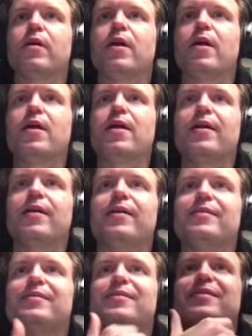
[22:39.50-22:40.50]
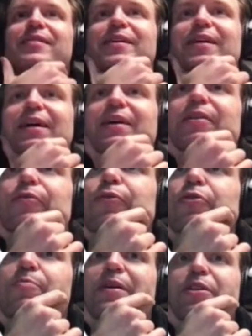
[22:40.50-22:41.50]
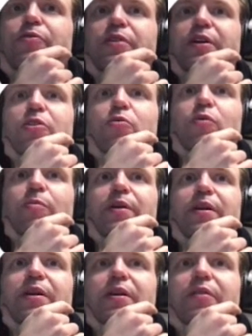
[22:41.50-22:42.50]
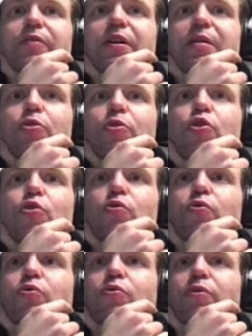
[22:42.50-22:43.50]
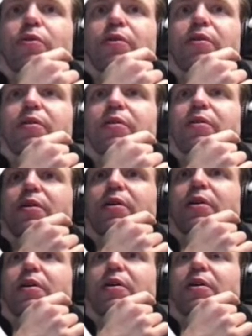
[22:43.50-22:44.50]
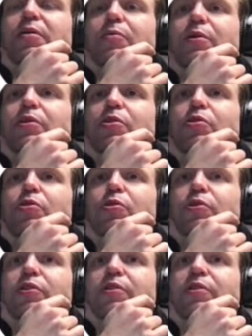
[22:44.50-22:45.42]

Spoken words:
Yeah, the first batch of tickets will be available soon, which is good.